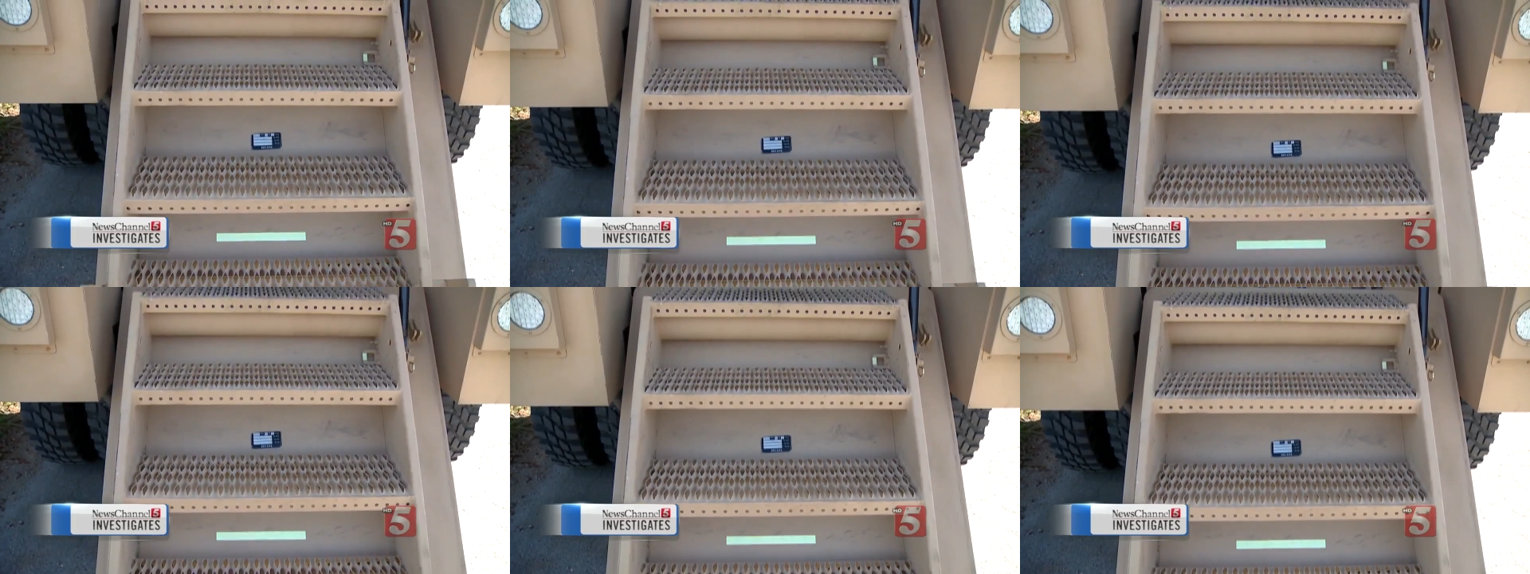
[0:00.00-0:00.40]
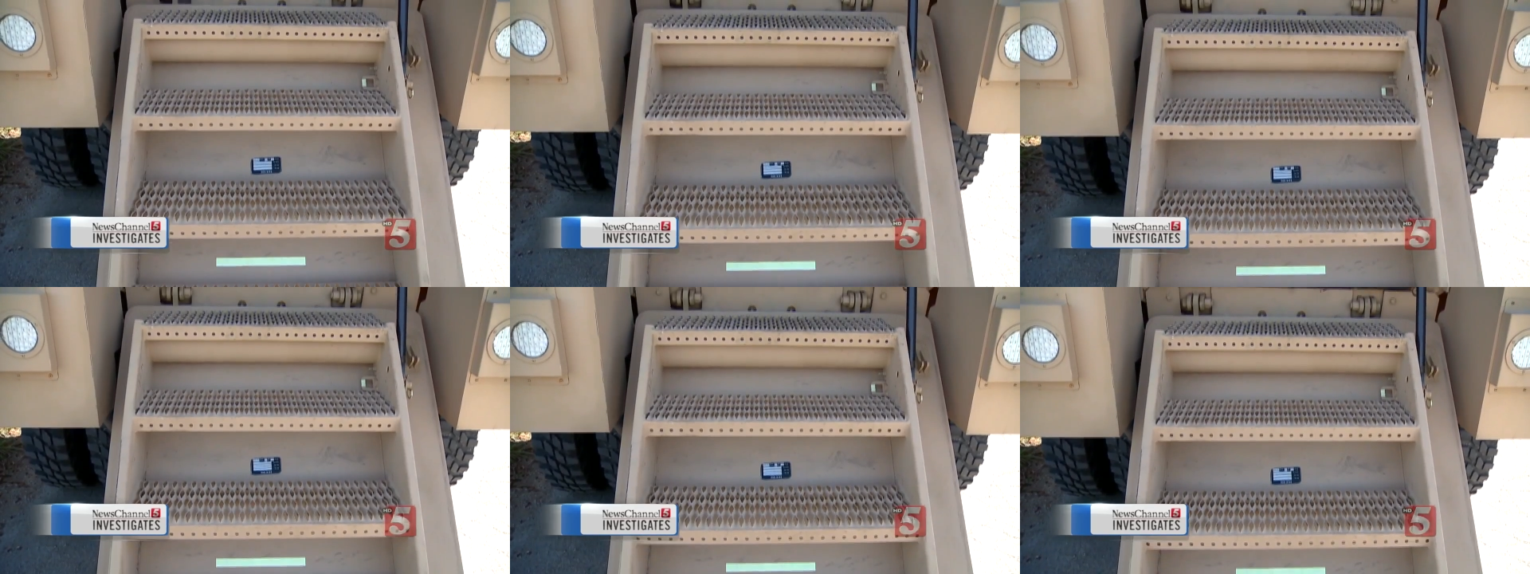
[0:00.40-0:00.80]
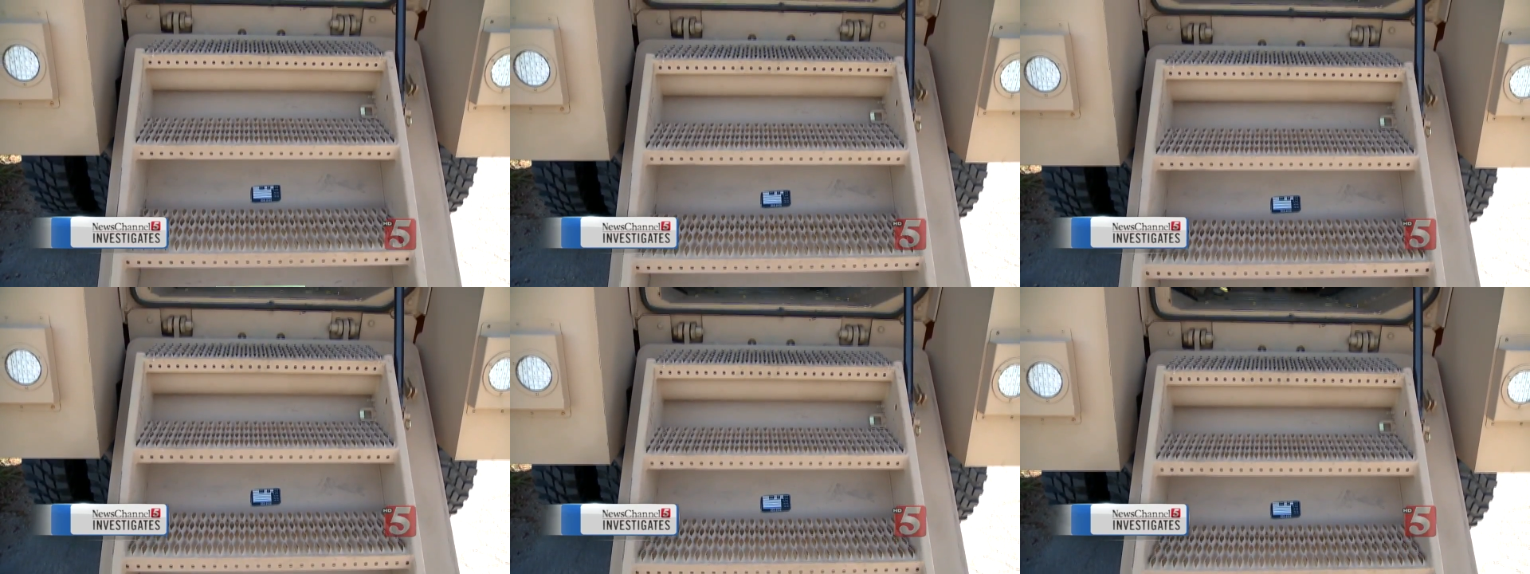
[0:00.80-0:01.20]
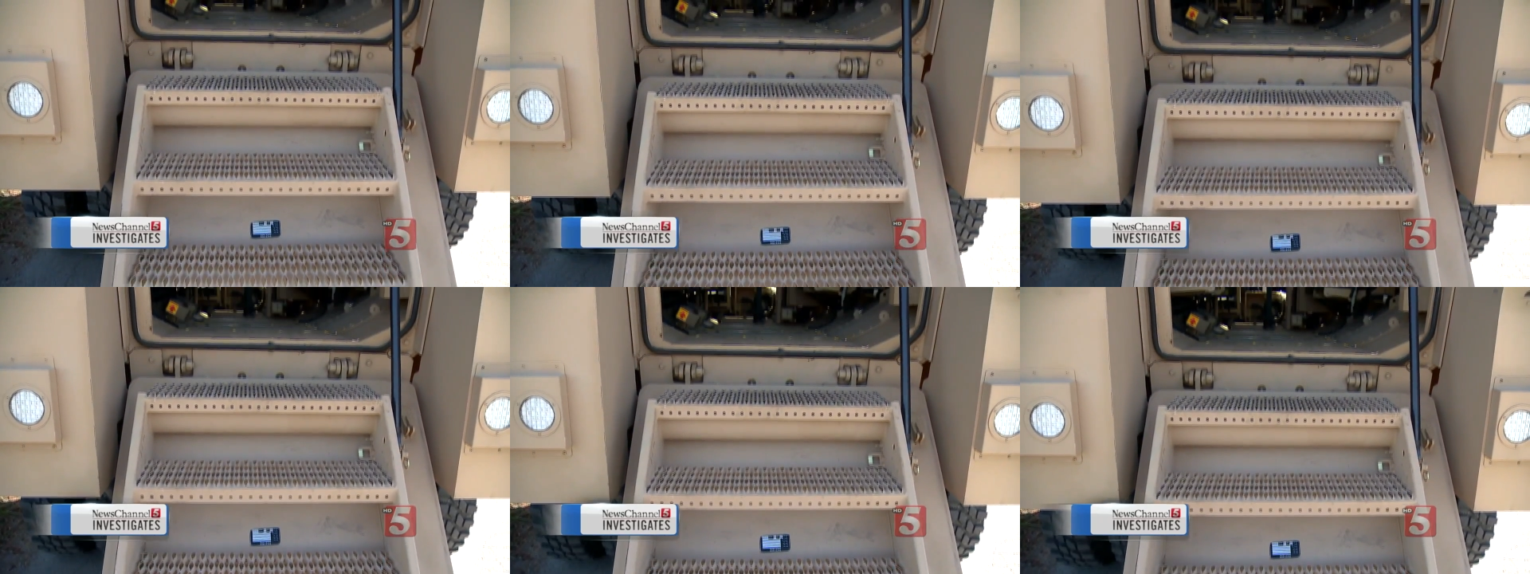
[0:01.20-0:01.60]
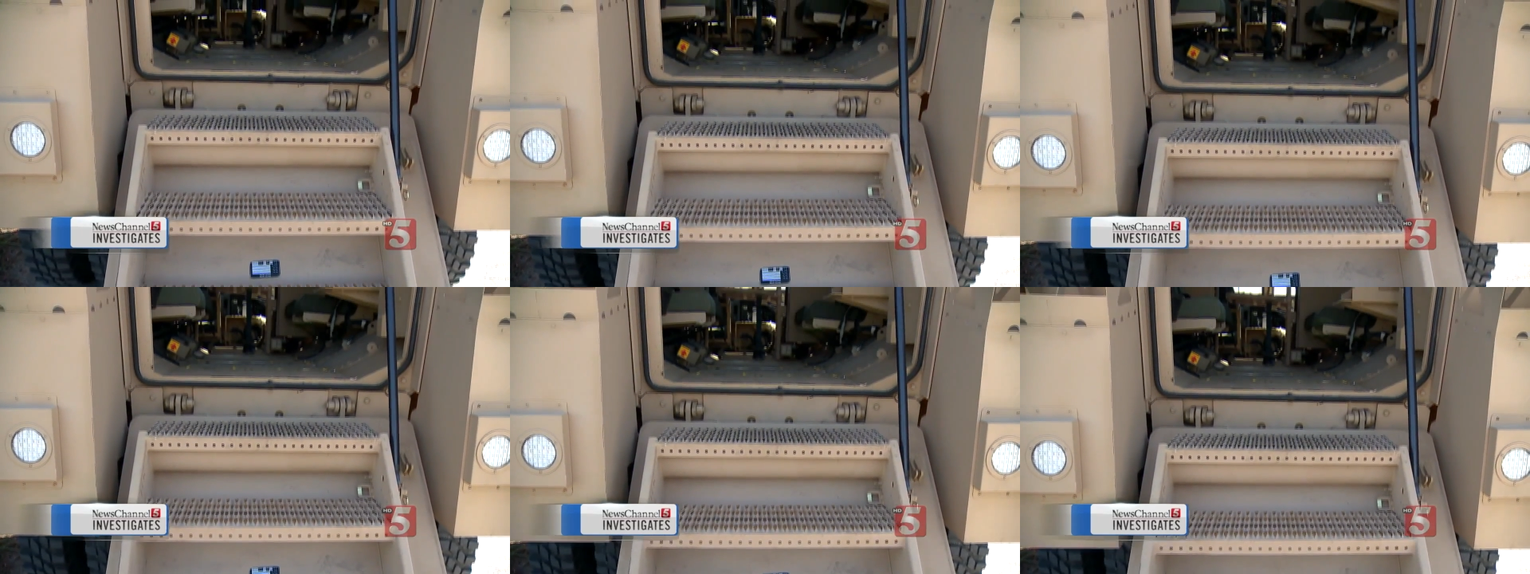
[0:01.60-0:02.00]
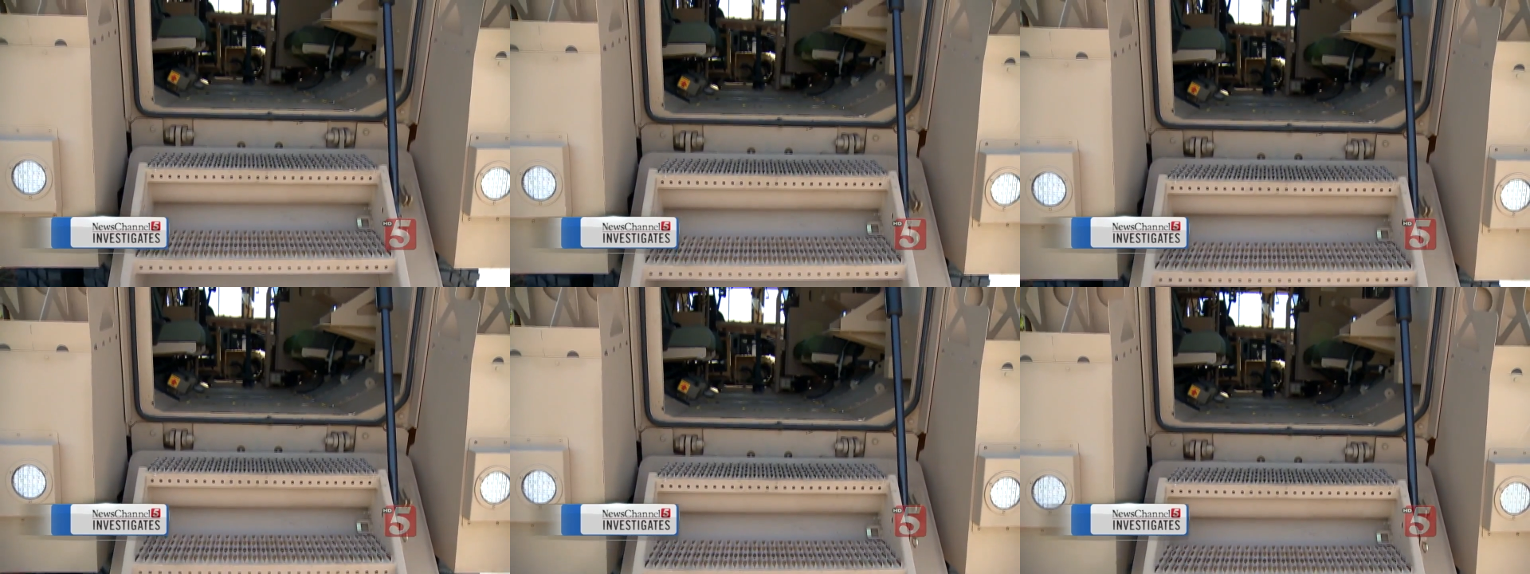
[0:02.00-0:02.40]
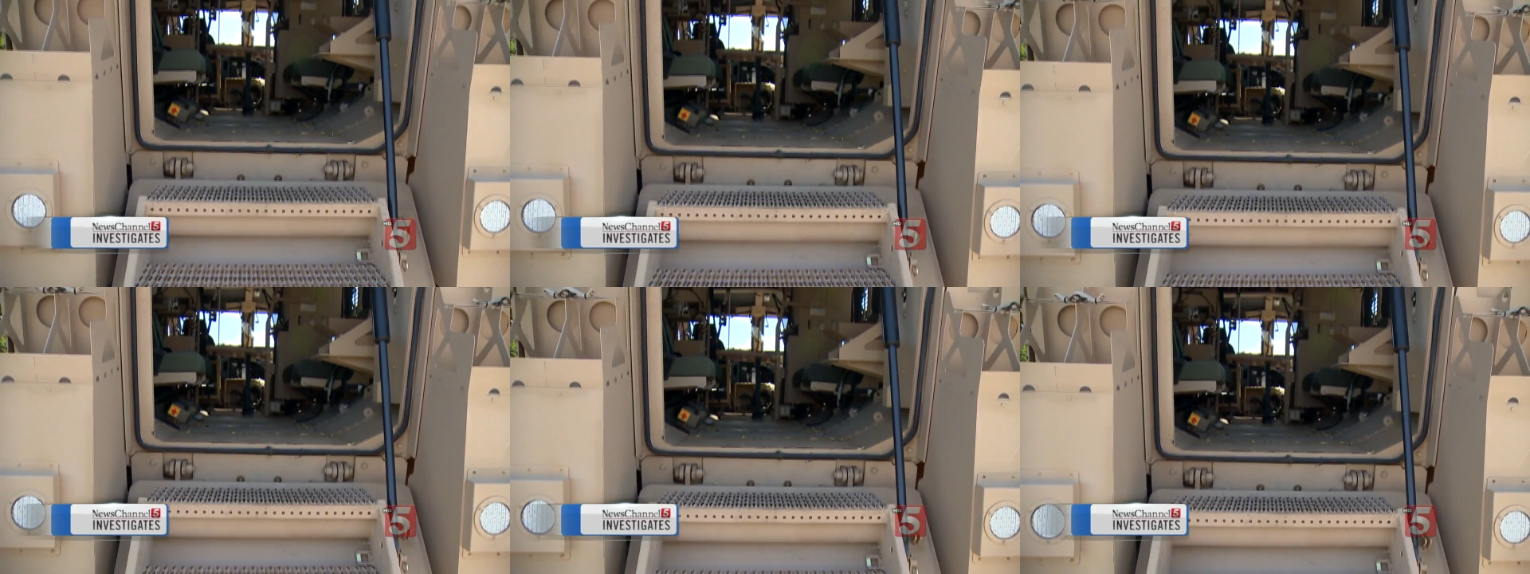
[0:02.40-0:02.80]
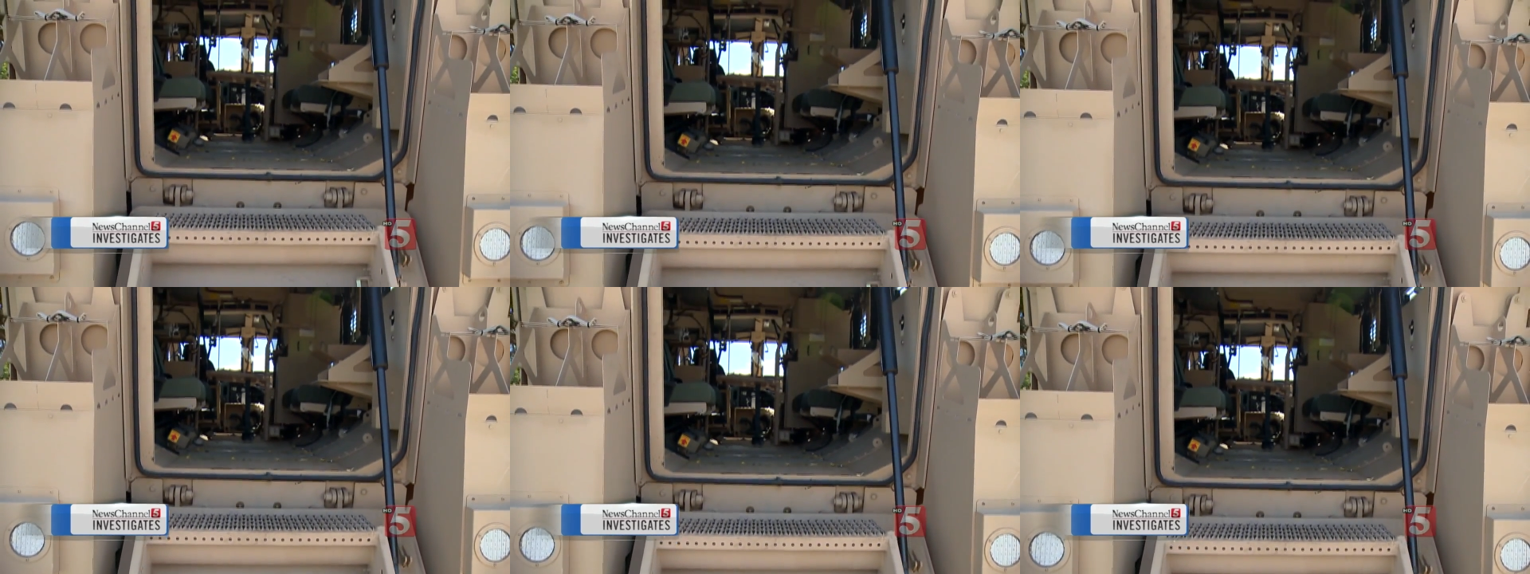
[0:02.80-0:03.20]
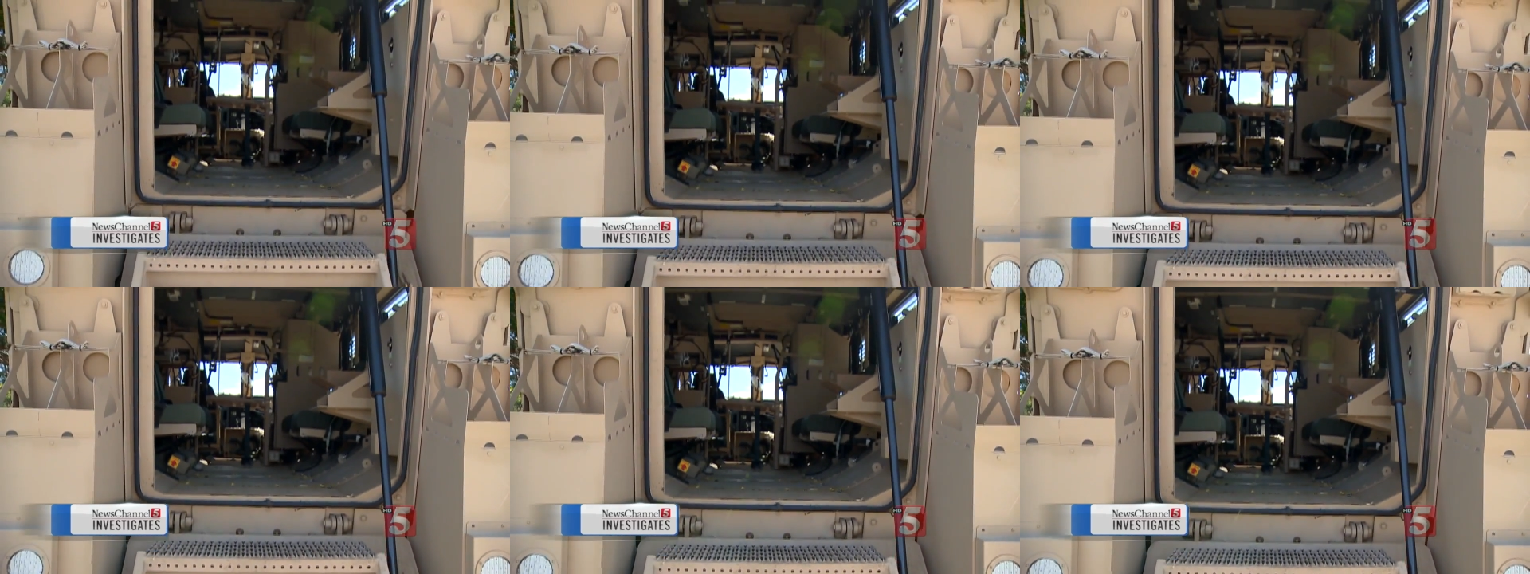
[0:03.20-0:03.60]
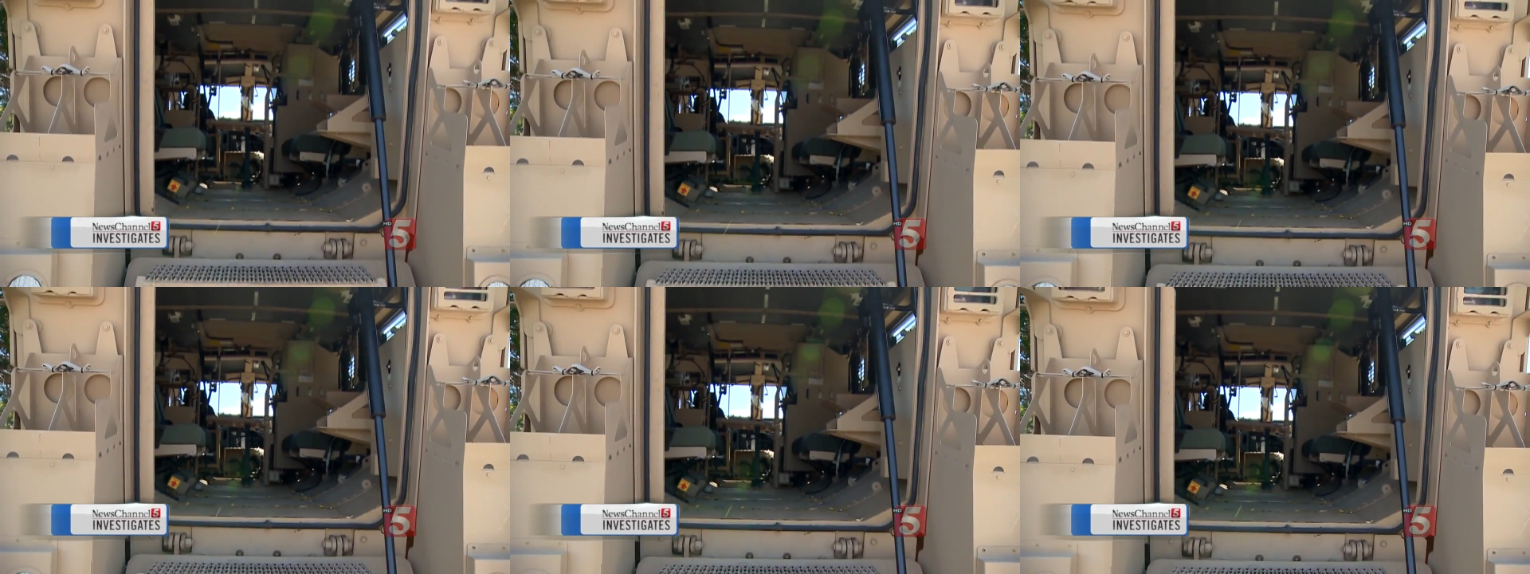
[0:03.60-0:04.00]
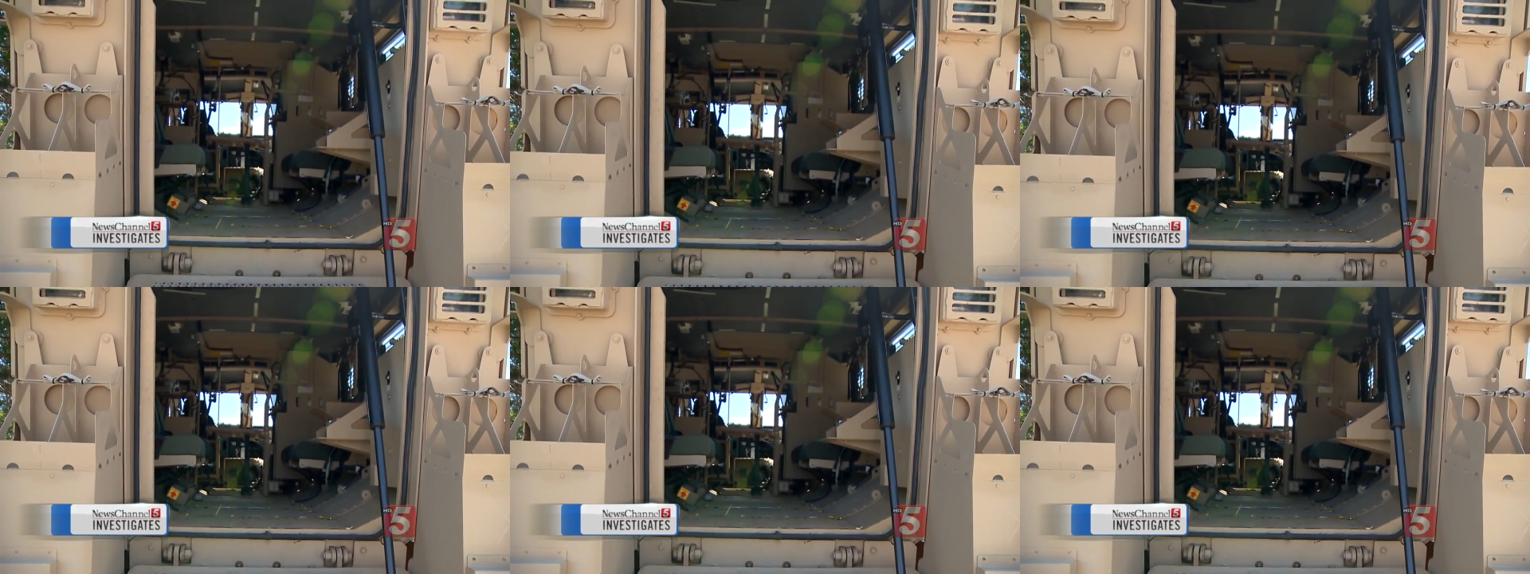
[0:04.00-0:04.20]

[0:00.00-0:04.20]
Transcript: (no speaker visible)